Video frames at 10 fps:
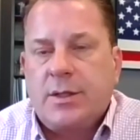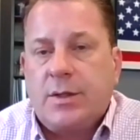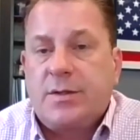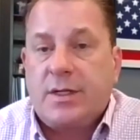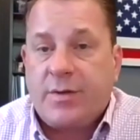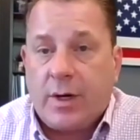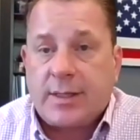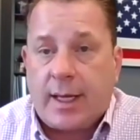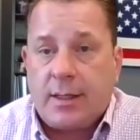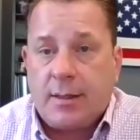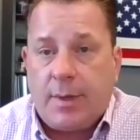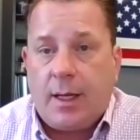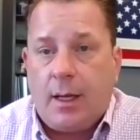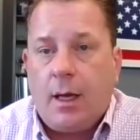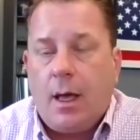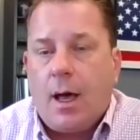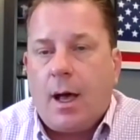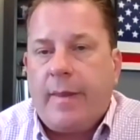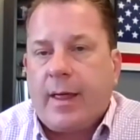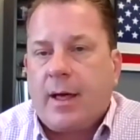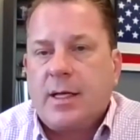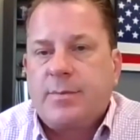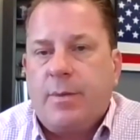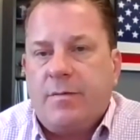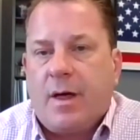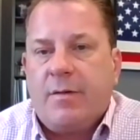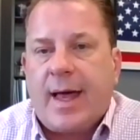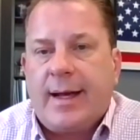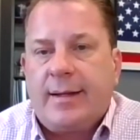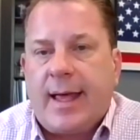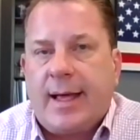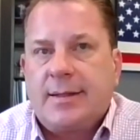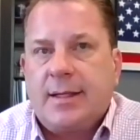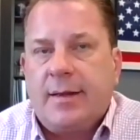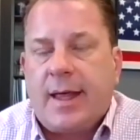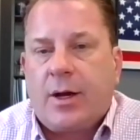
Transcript: So it's very exciting to be on the cusp of that